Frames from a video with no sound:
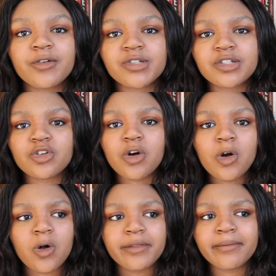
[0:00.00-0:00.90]
There's this
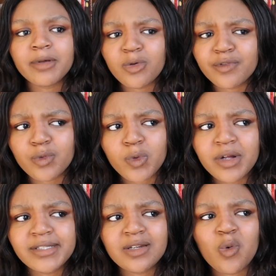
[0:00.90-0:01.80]
girl in the middle of the
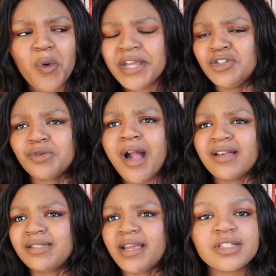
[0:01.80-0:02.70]
woods in a white dress.